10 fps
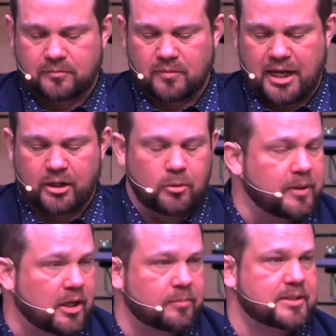How do you
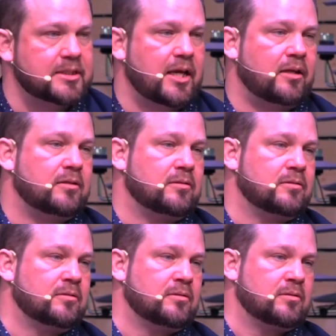become a saint?
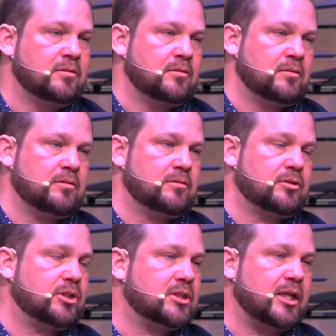
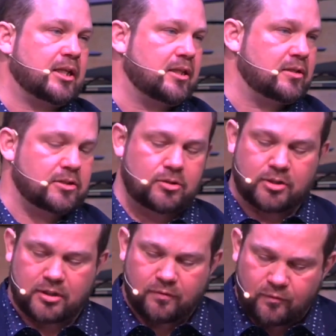Just like this. You
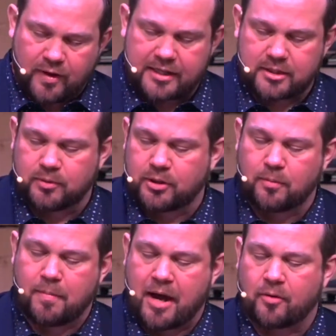confess with your
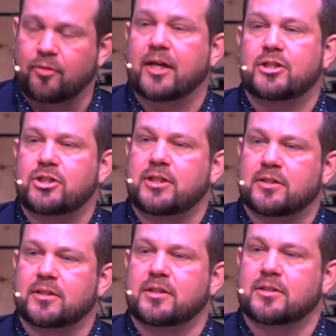mouth that
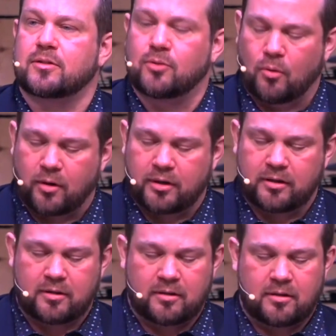Jesus is Lord,
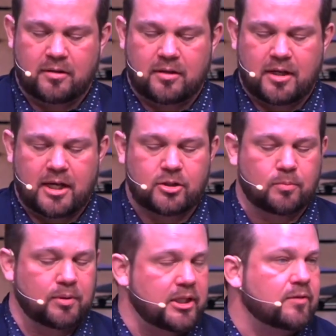and you
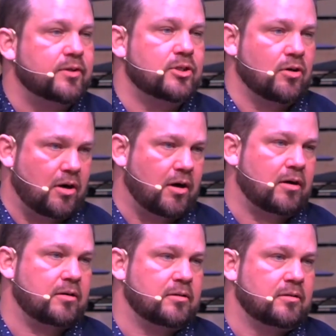believe in your
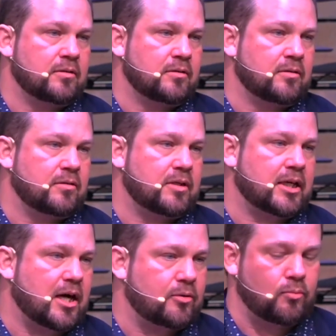heart that
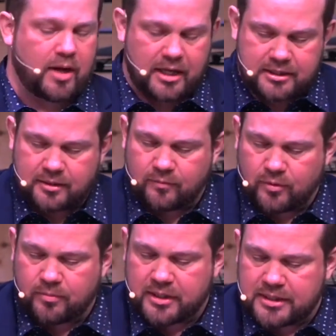God raised him
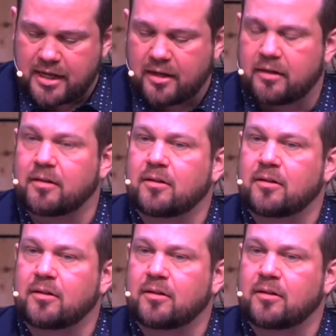from the dead,